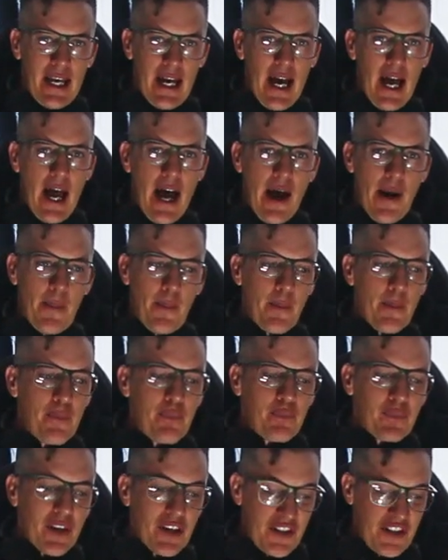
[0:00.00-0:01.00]

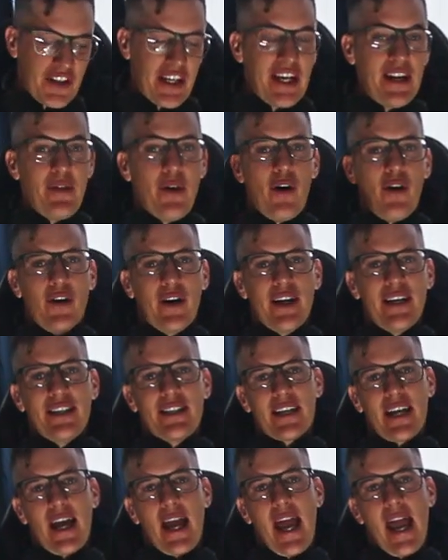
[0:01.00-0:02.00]
um, skinning the
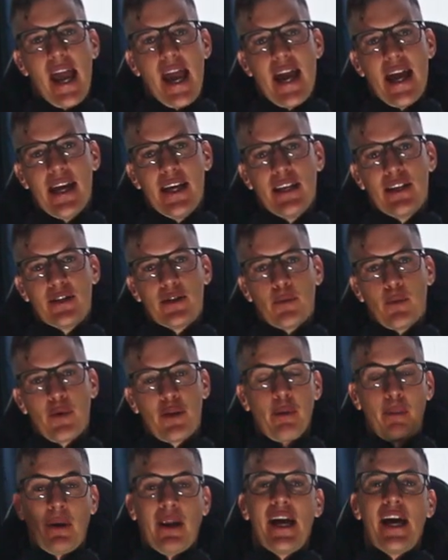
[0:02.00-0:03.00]
hind and
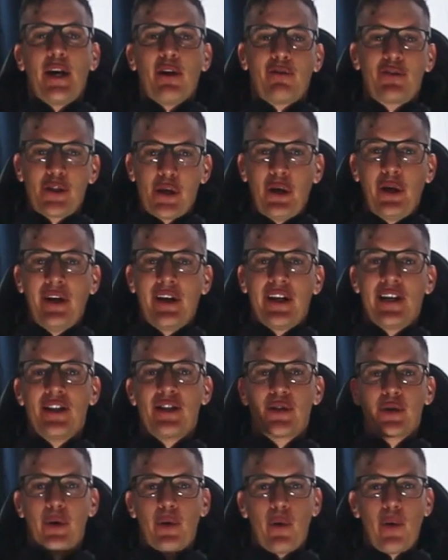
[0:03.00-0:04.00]
with a plan of turning it
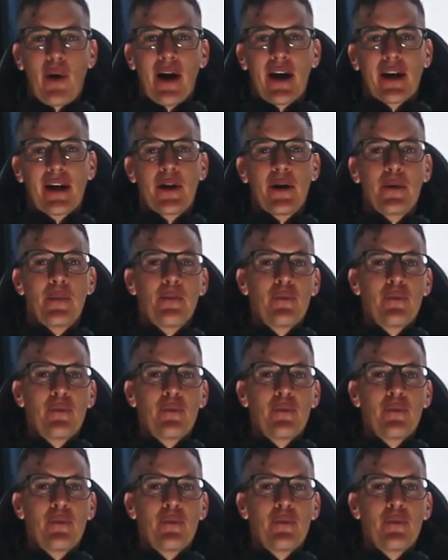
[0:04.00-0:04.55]
into a rug.